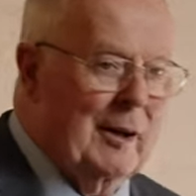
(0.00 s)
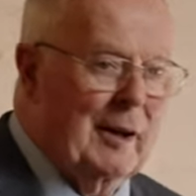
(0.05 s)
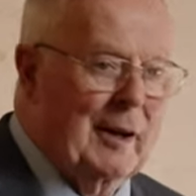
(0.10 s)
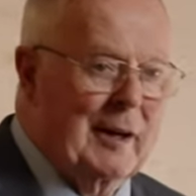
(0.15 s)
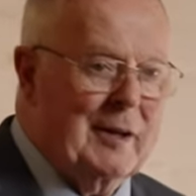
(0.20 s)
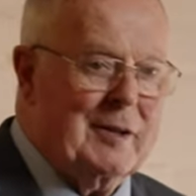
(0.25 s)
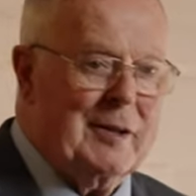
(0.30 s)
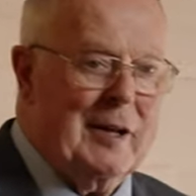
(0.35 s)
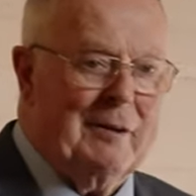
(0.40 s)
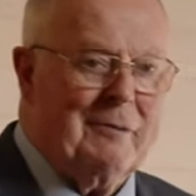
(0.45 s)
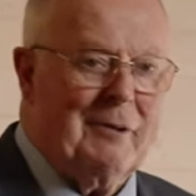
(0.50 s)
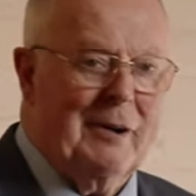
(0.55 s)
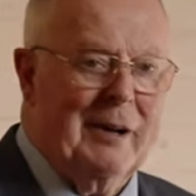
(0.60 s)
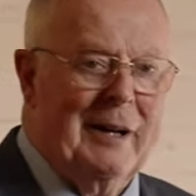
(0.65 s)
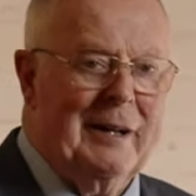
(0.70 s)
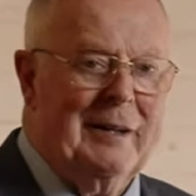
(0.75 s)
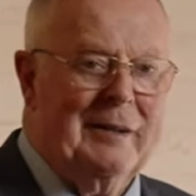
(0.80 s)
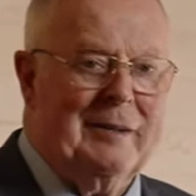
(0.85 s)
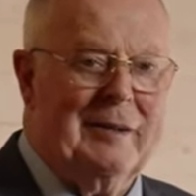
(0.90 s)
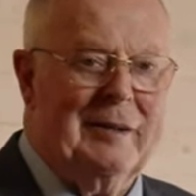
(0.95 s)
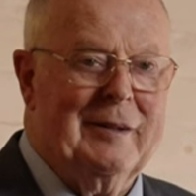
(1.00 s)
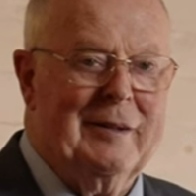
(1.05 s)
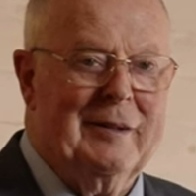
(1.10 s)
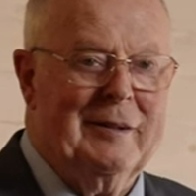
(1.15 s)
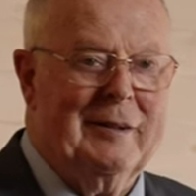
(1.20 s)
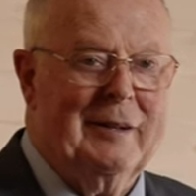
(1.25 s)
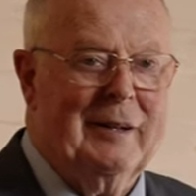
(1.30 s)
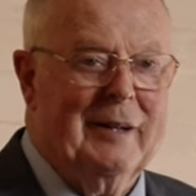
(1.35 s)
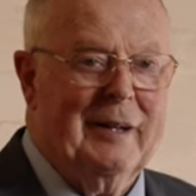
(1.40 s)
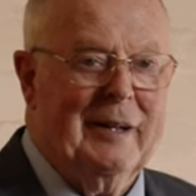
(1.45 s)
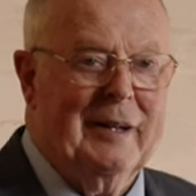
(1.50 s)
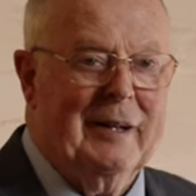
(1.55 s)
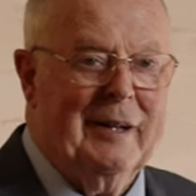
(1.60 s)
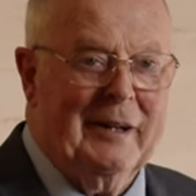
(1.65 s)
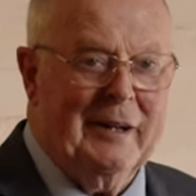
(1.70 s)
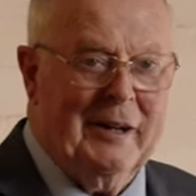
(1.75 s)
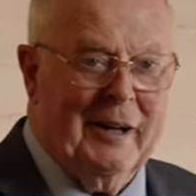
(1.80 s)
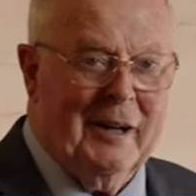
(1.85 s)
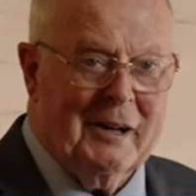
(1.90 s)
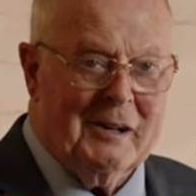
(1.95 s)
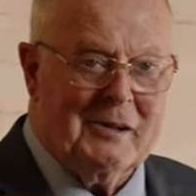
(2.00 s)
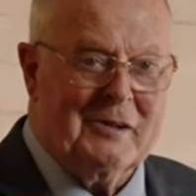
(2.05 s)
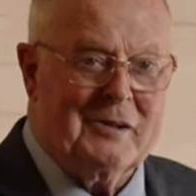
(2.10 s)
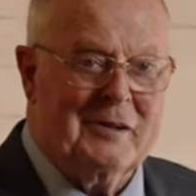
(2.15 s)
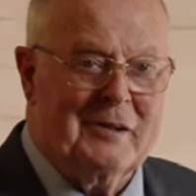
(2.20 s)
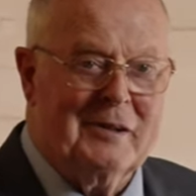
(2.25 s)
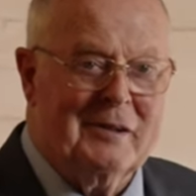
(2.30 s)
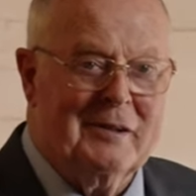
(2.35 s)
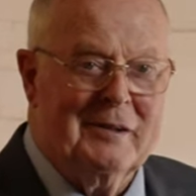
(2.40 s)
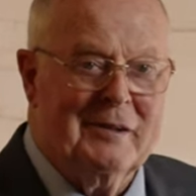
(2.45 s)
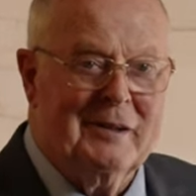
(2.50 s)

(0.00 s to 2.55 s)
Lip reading: Is that right? Yes,